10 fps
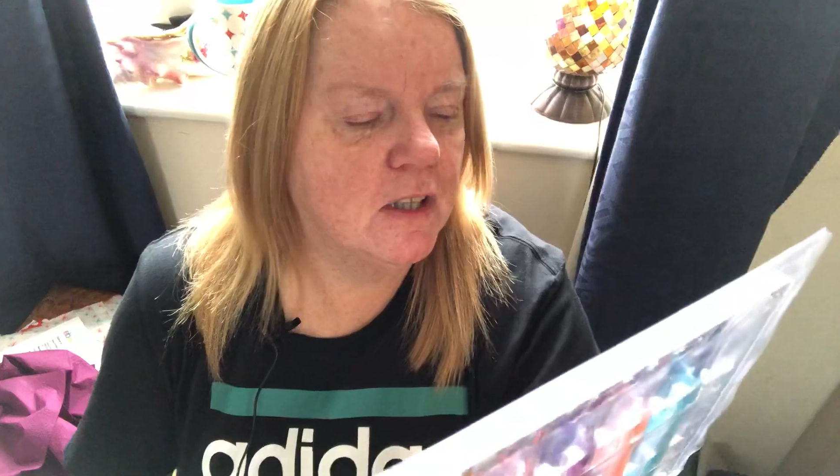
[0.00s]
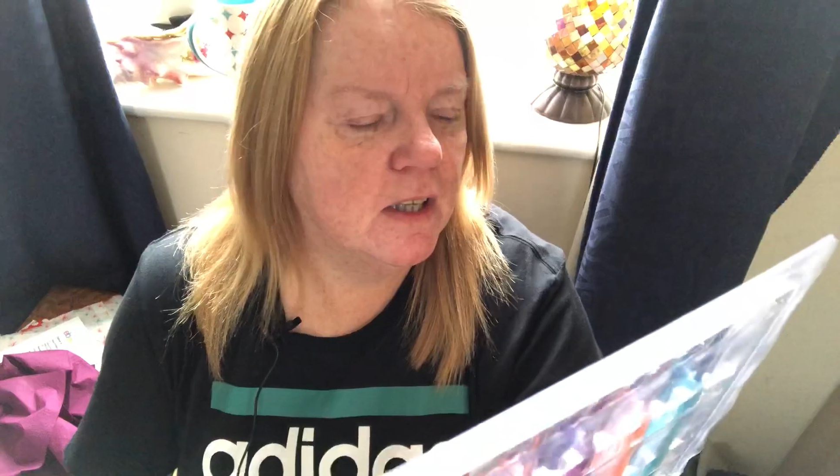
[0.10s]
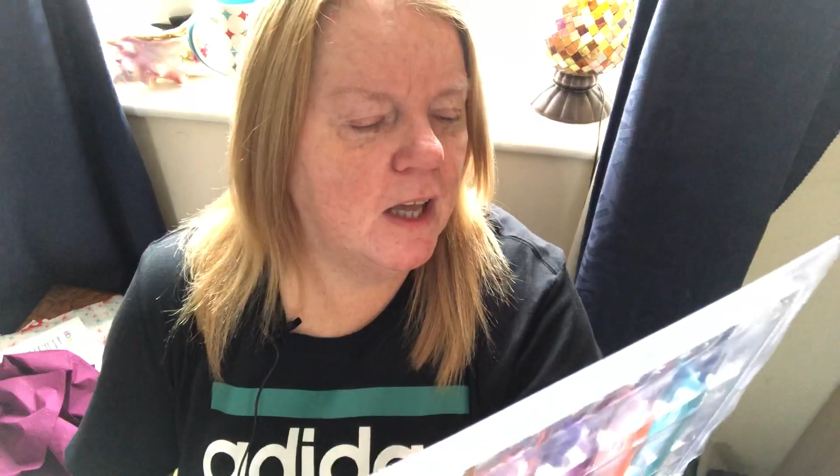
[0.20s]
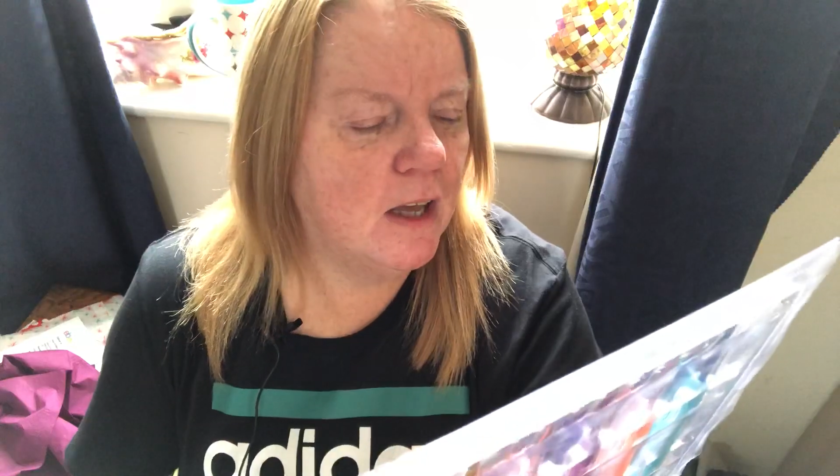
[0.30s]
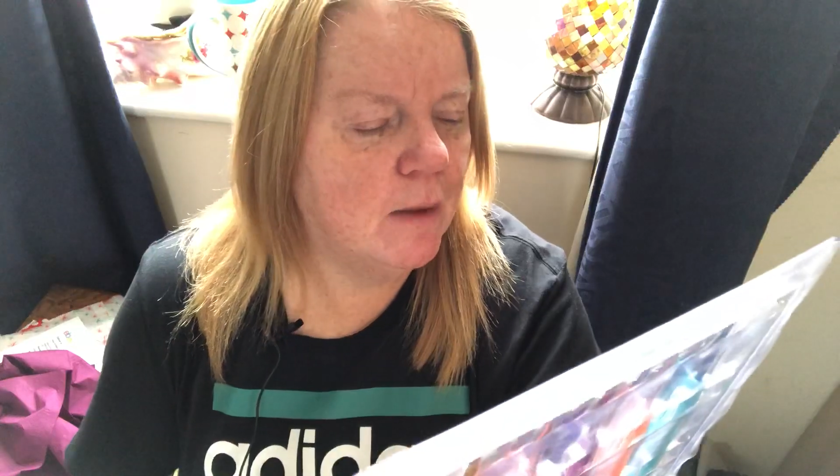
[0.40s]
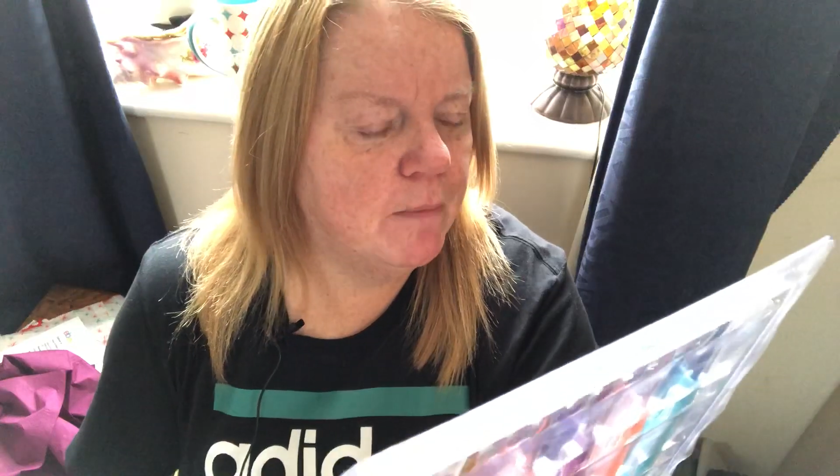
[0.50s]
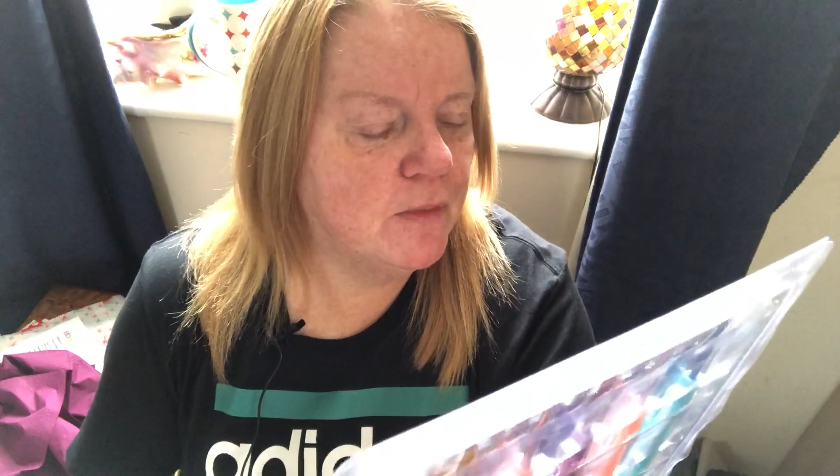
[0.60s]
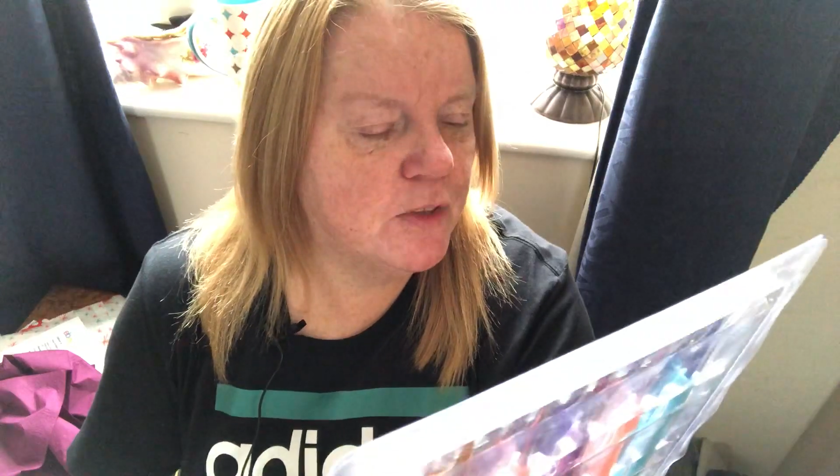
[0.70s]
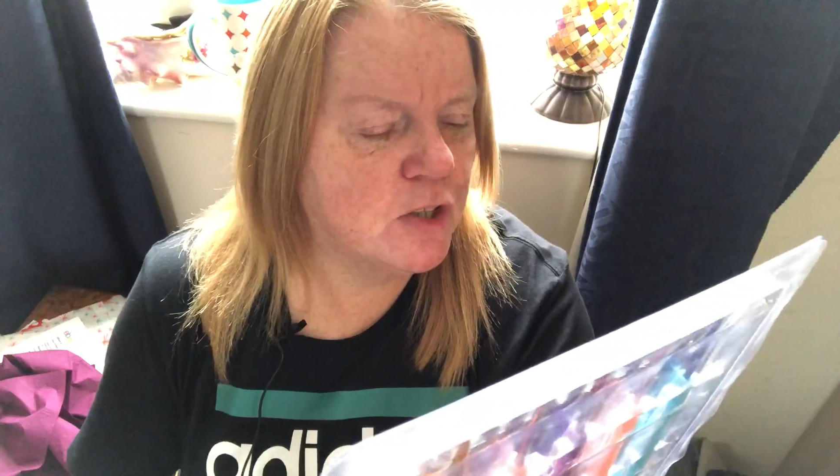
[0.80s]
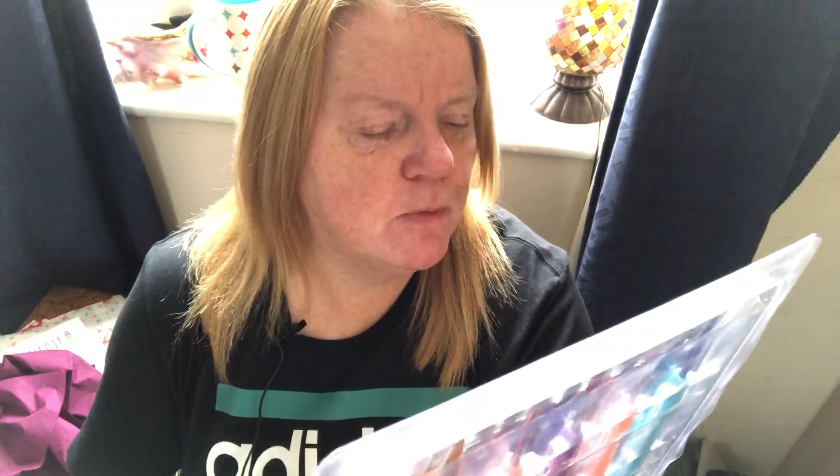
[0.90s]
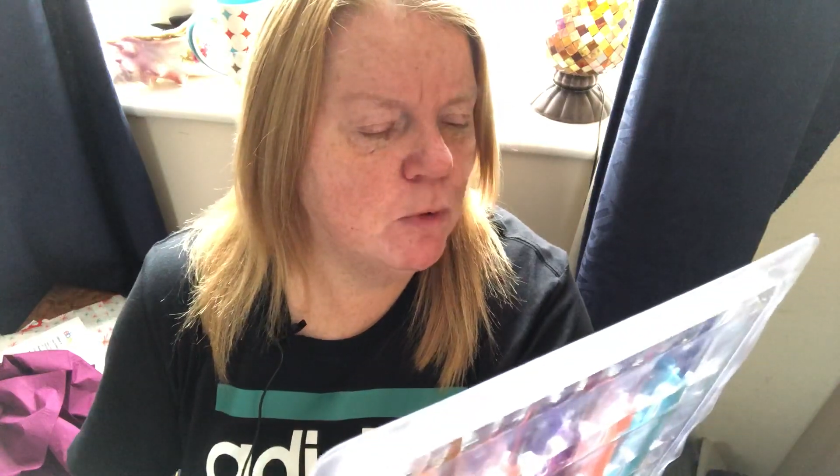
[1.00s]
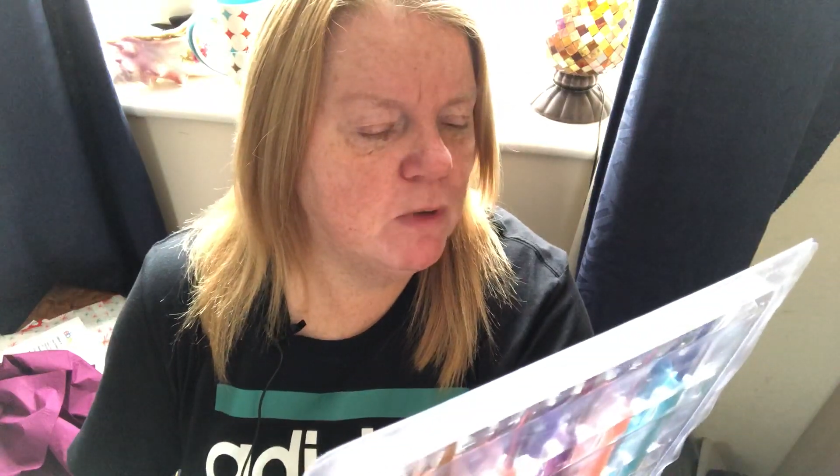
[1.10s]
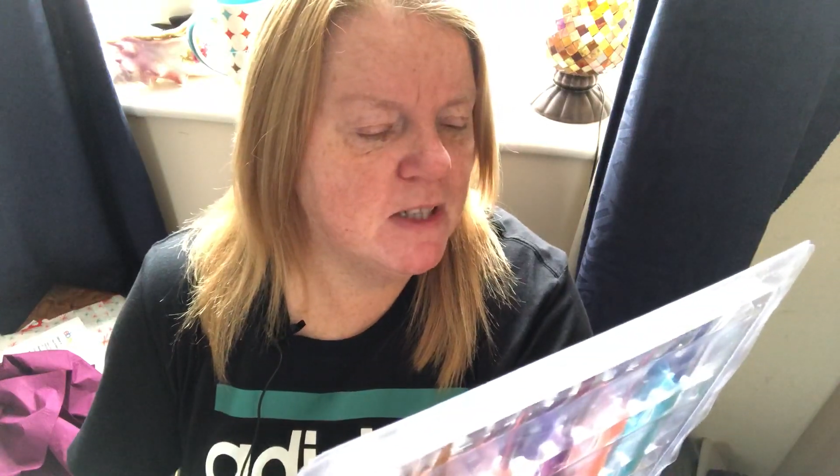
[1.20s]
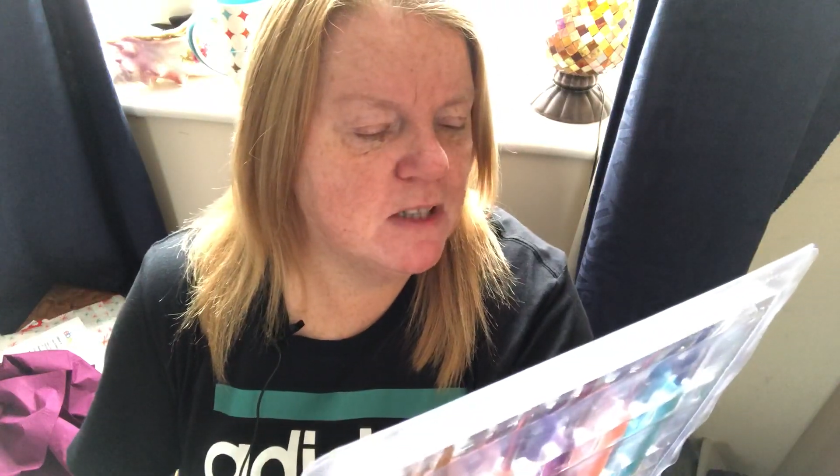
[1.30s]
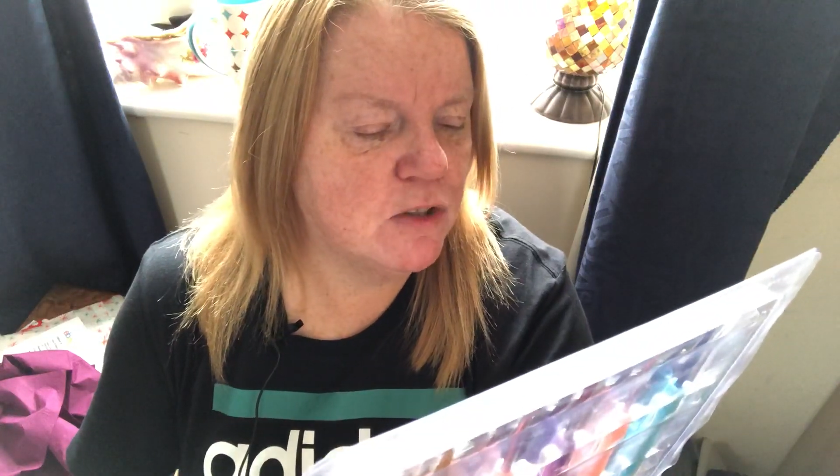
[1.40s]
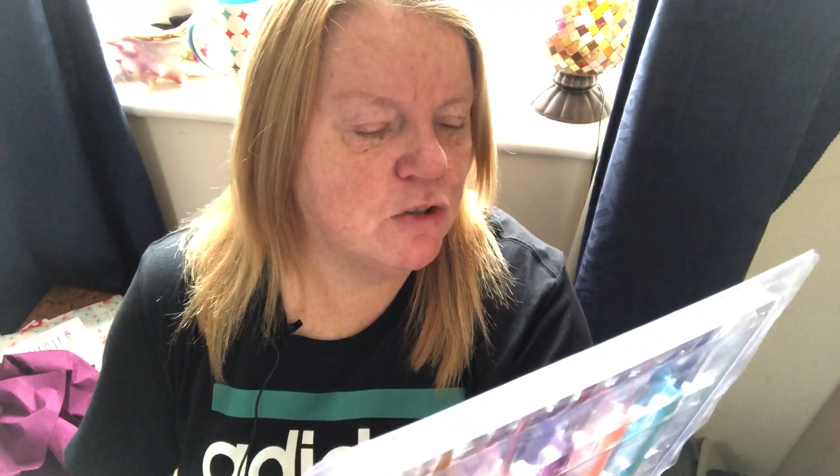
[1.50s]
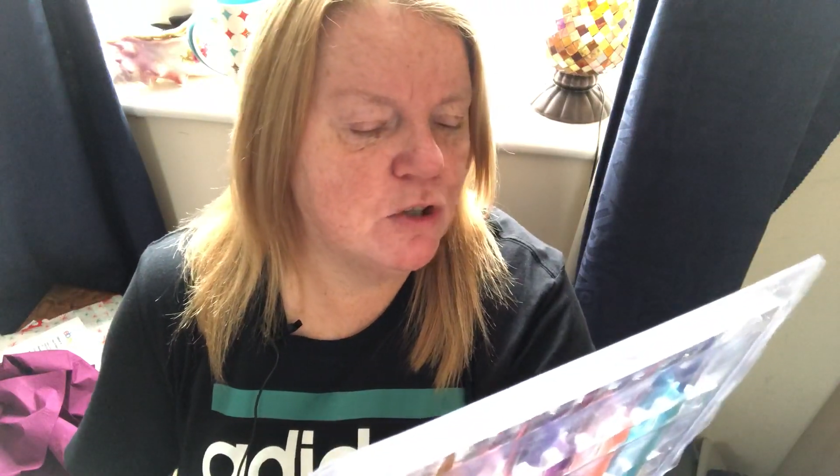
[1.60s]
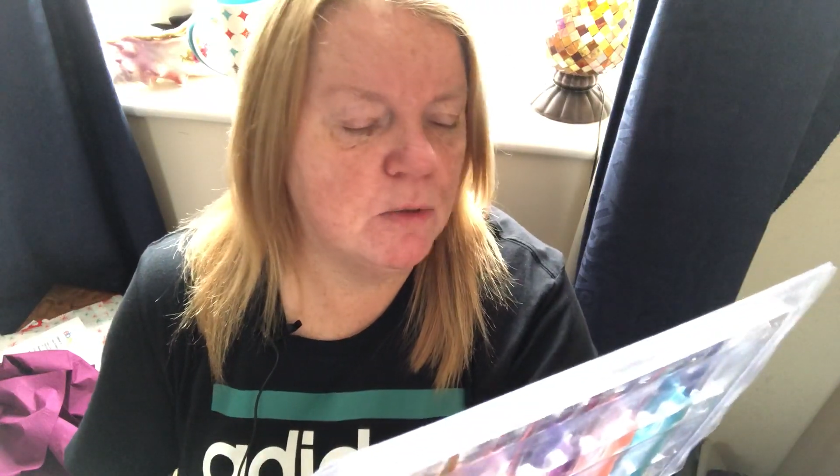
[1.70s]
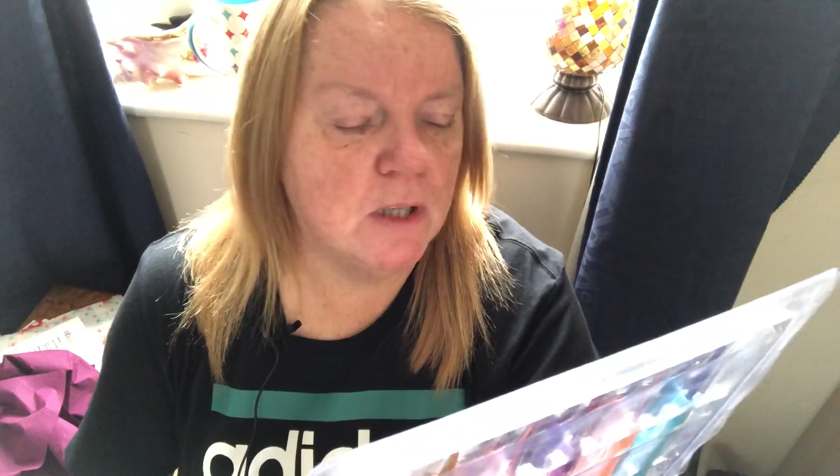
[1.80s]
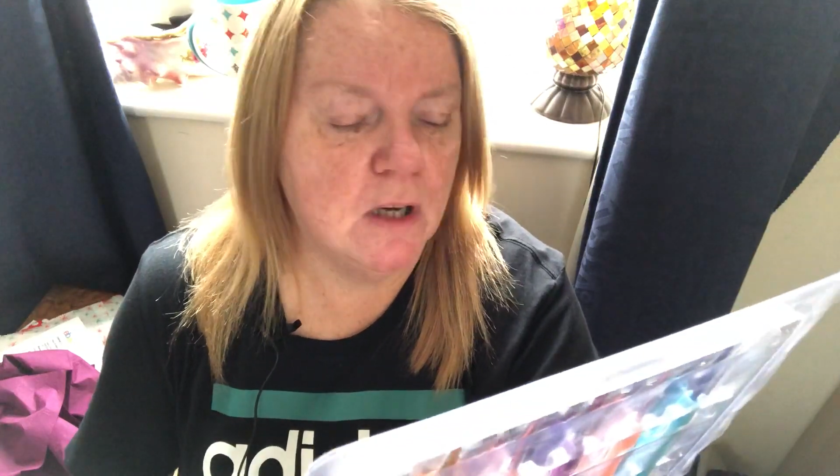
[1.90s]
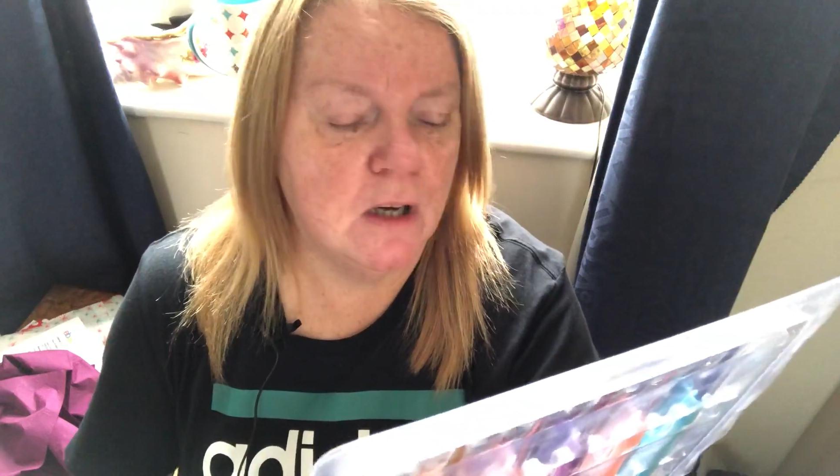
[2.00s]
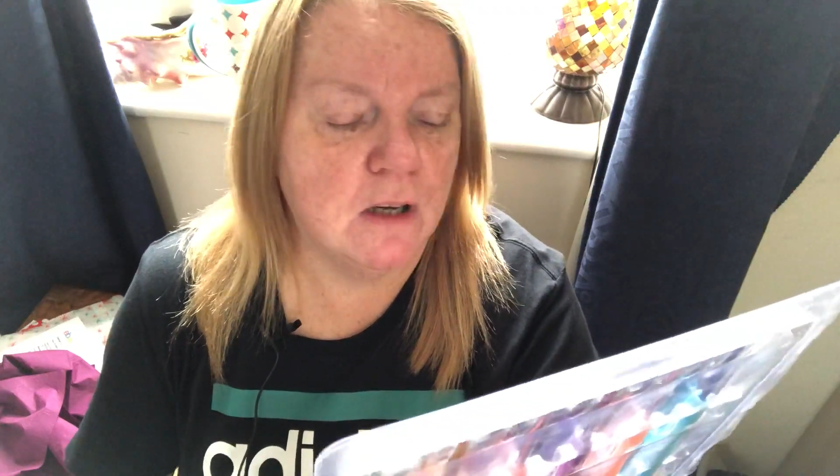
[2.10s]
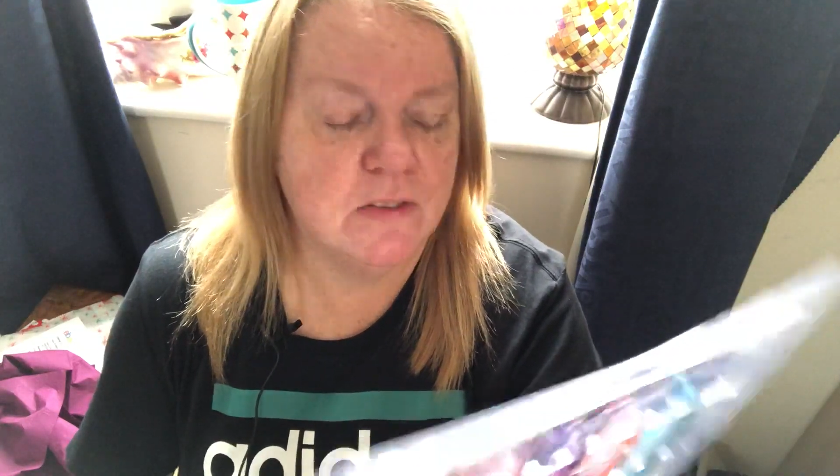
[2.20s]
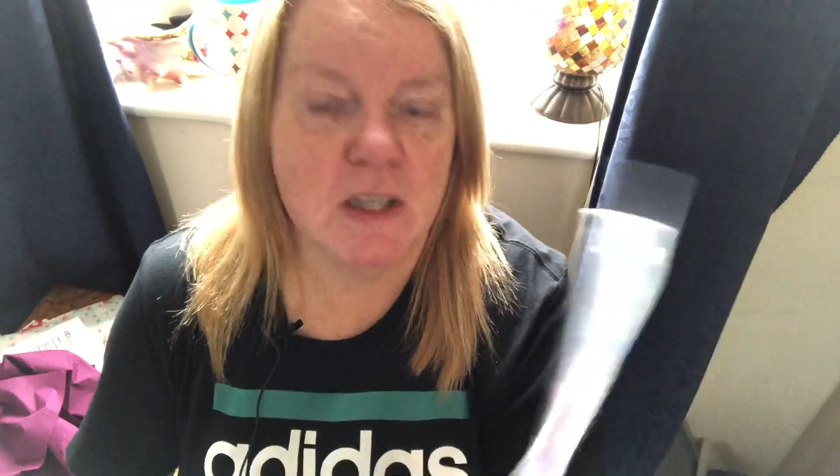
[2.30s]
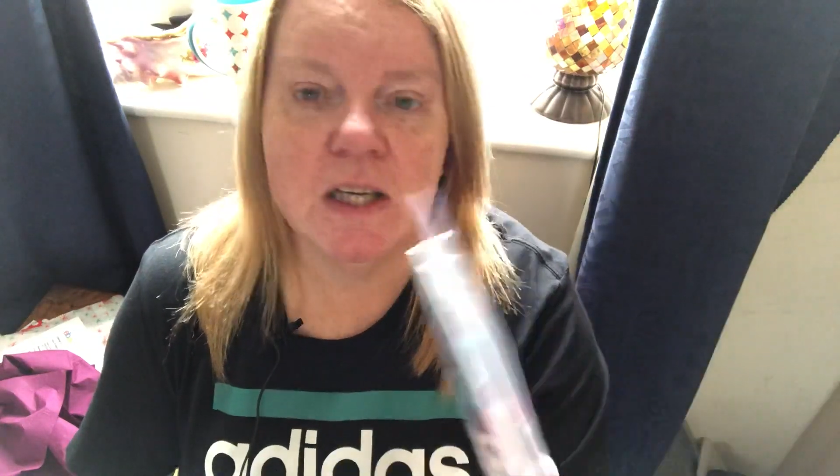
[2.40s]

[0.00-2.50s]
Um, the smallest is a two and a half.